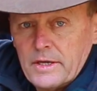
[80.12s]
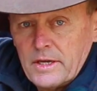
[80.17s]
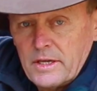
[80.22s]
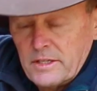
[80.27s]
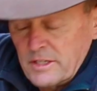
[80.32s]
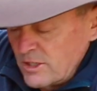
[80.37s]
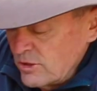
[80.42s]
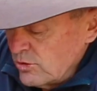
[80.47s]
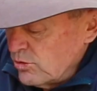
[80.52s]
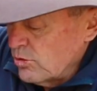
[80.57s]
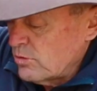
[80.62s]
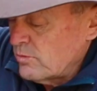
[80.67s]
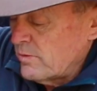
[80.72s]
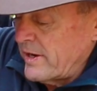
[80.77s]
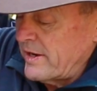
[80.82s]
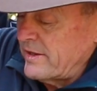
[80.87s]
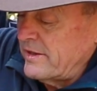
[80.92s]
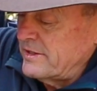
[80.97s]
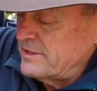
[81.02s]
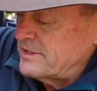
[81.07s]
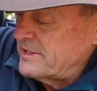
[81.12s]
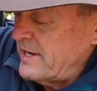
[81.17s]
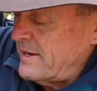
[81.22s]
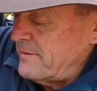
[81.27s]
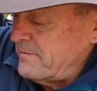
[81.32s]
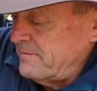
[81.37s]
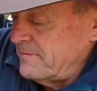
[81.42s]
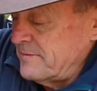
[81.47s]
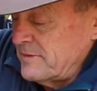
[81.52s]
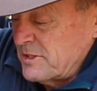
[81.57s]
And then to hook one of these
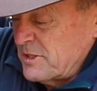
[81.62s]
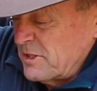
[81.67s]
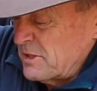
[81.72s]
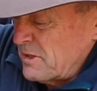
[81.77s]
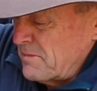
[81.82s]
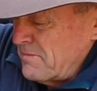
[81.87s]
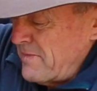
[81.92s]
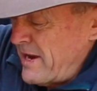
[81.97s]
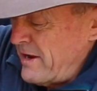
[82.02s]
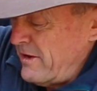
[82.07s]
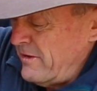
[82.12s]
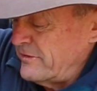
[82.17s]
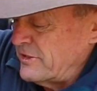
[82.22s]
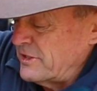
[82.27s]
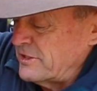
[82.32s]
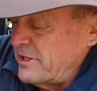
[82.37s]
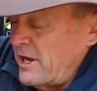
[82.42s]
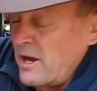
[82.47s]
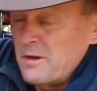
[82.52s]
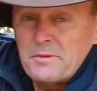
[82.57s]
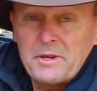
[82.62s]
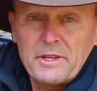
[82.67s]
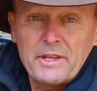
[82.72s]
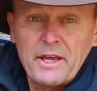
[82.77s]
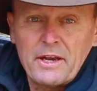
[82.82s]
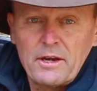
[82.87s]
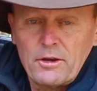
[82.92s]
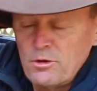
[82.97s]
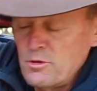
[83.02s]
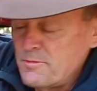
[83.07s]
up, it's just a matter of just opening
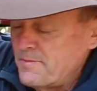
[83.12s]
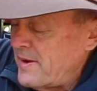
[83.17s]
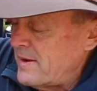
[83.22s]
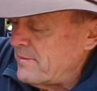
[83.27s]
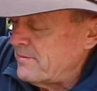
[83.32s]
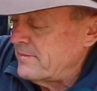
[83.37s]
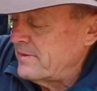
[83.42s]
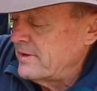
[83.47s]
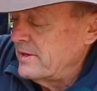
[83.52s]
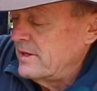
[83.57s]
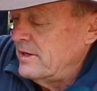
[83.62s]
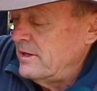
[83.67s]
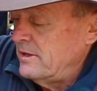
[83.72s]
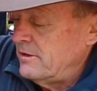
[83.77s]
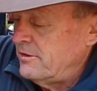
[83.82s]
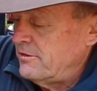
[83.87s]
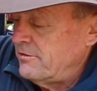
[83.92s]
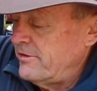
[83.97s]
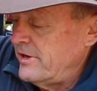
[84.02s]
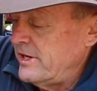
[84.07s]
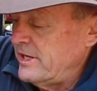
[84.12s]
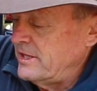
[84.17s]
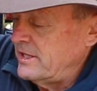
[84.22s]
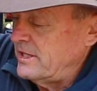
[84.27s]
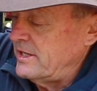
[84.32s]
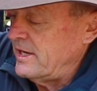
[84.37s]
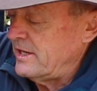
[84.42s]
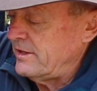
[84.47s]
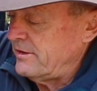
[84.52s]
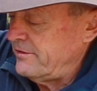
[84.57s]
that loop up, threading
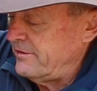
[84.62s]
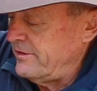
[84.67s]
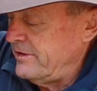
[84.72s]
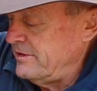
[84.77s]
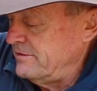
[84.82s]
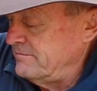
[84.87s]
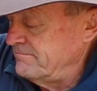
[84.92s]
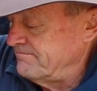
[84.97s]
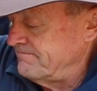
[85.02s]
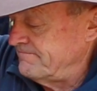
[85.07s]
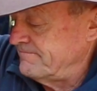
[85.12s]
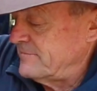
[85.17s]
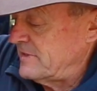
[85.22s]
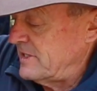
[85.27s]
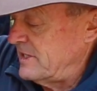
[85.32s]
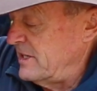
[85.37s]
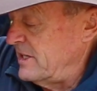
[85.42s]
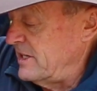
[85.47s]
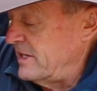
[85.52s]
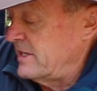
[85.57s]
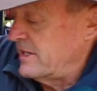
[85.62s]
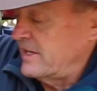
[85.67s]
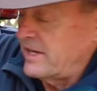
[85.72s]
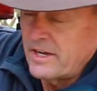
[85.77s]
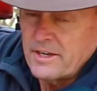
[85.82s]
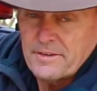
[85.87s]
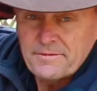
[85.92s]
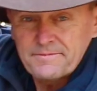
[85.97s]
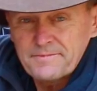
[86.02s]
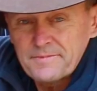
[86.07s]
the nut through, and there you
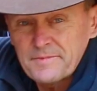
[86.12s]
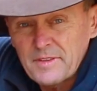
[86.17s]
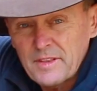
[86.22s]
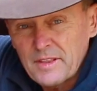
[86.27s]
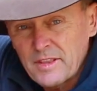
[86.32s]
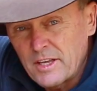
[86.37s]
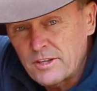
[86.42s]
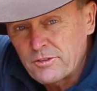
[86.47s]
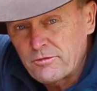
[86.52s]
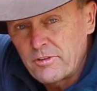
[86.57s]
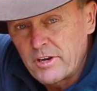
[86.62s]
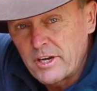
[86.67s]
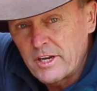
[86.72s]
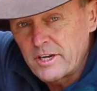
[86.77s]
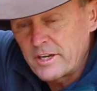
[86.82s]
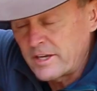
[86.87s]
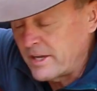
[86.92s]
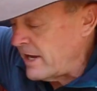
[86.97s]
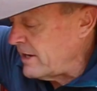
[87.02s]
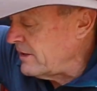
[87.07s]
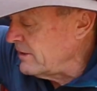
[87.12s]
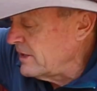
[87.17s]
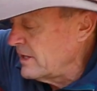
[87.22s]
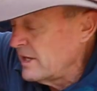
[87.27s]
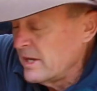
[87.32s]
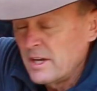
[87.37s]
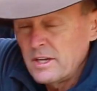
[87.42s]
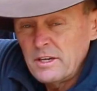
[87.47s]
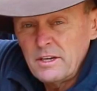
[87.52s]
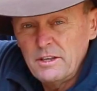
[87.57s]
go. That's ready to go.
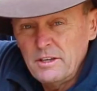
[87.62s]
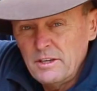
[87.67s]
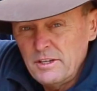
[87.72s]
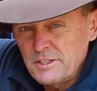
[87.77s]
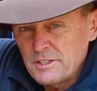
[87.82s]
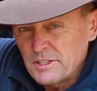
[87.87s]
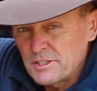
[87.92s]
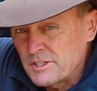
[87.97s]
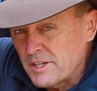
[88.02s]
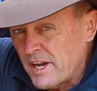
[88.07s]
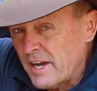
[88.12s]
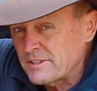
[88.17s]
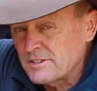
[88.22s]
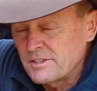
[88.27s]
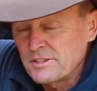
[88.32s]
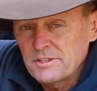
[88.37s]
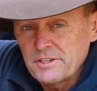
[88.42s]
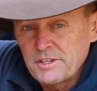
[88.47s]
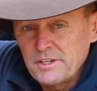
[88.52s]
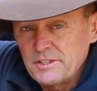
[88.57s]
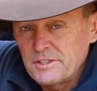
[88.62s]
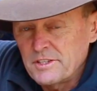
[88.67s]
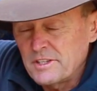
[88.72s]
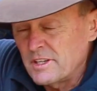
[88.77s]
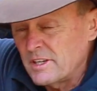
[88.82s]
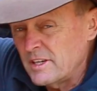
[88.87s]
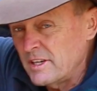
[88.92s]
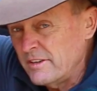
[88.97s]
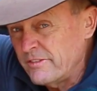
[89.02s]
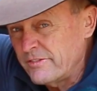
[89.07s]
Now these are just as
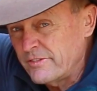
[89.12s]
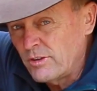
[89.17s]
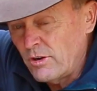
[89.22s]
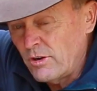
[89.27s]
easy, if